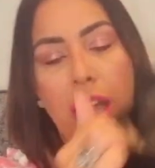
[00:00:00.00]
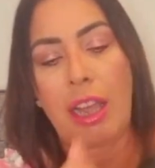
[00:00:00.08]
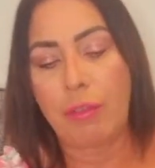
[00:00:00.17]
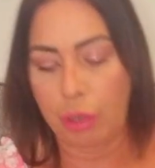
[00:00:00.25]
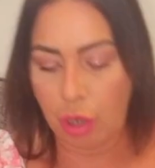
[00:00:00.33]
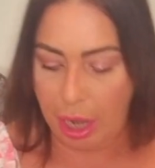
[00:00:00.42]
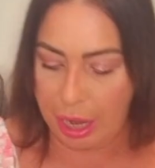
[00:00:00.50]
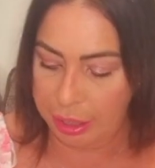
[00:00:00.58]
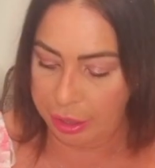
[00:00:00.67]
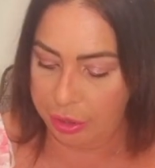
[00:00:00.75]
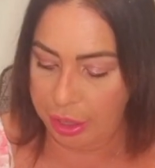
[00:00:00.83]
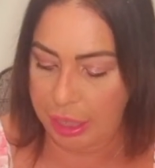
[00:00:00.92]
I haven't got
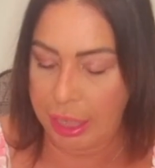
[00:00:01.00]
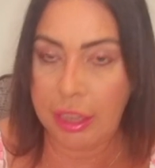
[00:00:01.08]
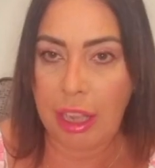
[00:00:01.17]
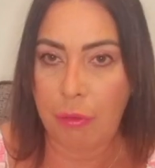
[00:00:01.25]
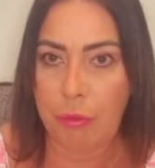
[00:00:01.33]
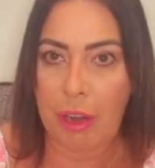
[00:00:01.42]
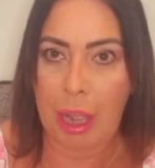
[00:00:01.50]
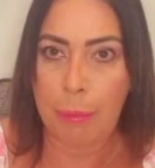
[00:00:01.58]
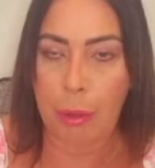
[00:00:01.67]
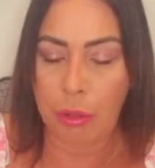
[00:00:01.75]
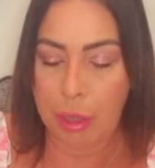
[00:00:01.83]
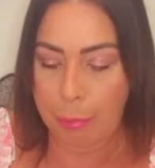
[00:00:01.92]
anything in that
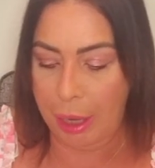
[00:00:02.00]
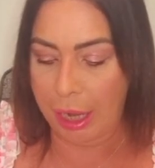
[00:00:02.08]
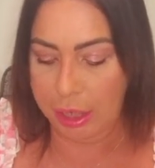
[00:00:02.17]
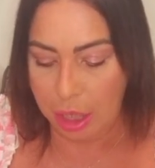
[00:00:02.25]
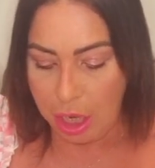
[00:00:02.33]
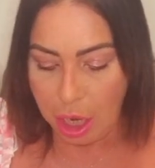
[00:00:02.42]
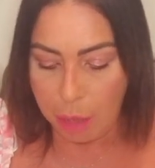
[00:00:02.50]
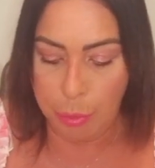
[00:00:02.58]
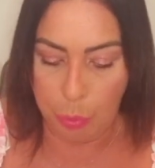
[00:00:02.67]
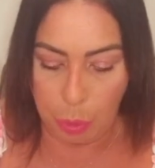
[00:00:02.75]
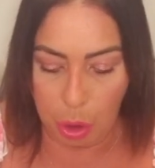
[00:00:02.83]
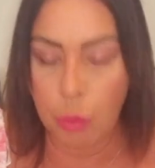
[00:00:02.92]
flap on the back,
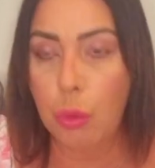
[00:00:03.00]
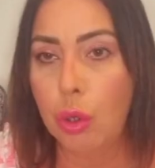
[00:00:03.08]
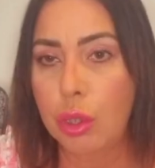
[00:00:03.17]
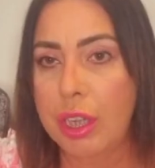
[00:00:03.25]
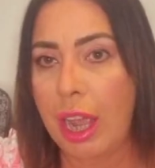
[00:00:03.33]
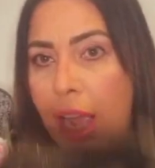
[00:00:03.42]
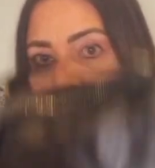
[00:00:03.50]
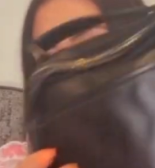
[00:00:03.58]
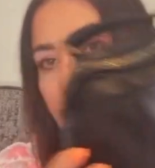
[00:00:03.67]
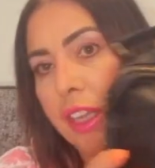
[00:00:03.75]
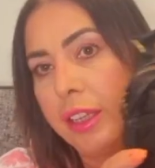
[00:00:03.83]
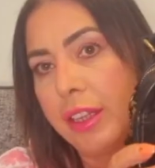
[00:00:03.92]
but what I would
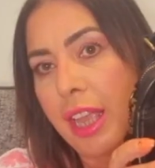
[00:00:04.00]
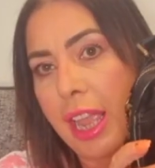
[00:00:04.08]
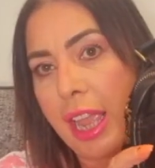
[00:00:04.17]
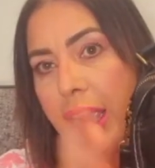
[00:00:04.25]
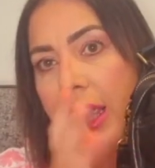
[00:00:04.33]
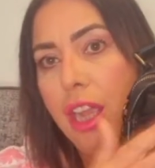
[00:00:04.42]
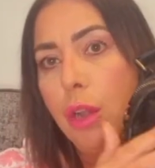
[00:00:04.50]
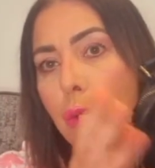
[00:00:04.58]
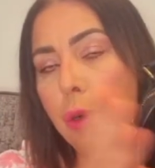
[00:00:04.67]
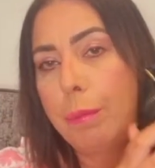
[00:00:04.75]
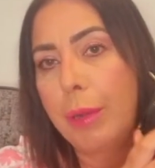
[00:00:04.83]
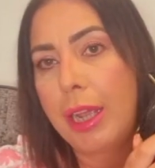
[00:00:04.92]
have in there
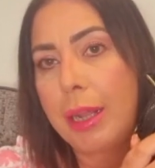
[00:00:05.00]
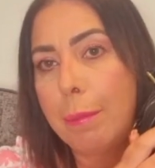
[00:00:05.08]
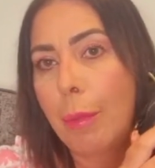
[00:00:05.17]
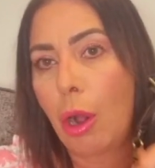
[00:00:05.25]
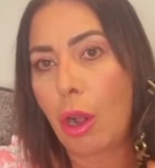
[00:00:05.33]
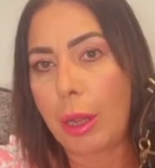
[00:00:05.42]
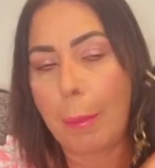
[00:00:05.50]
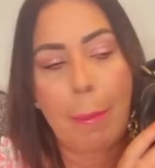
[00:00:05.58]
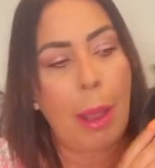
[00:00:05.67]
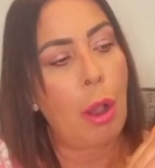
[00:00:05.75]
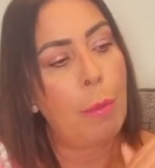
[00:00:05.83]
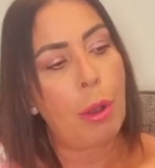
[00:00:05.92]
would be my
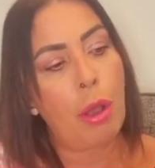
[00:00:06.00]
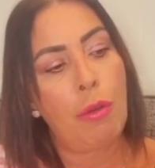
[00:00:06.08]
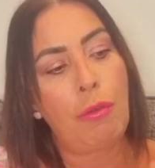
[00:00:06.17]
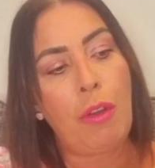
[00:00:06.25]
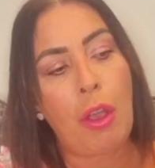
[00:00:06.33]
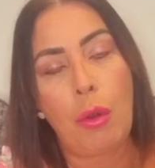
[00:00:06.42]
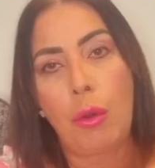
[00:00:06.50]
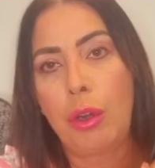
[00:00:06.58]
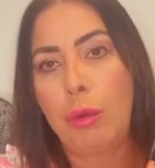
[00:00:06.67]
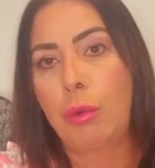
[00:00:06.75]
mobile phone.